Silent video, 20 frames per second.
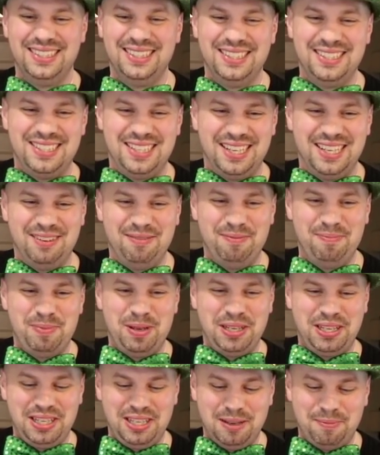Dan,
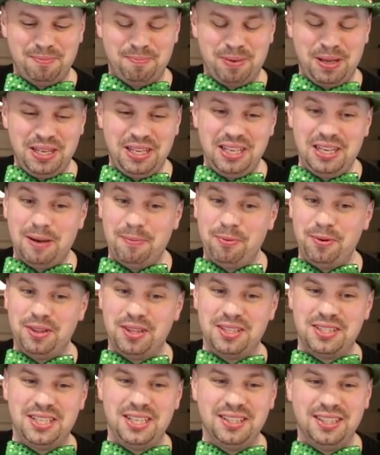pinky up with
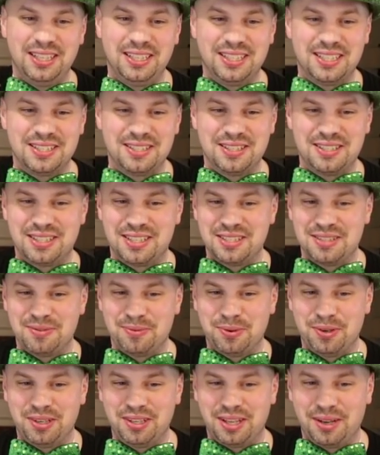the Teeling
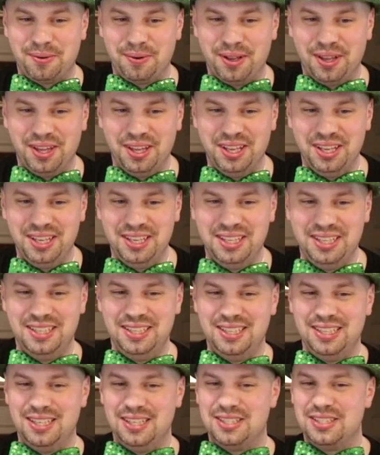doesn't work that well.
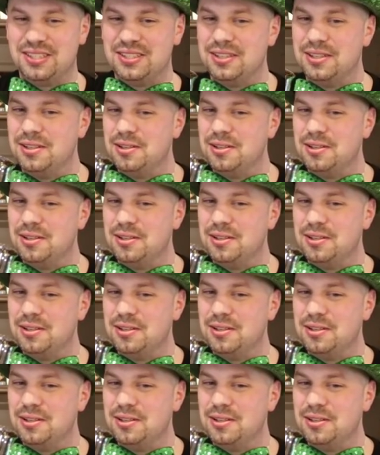It's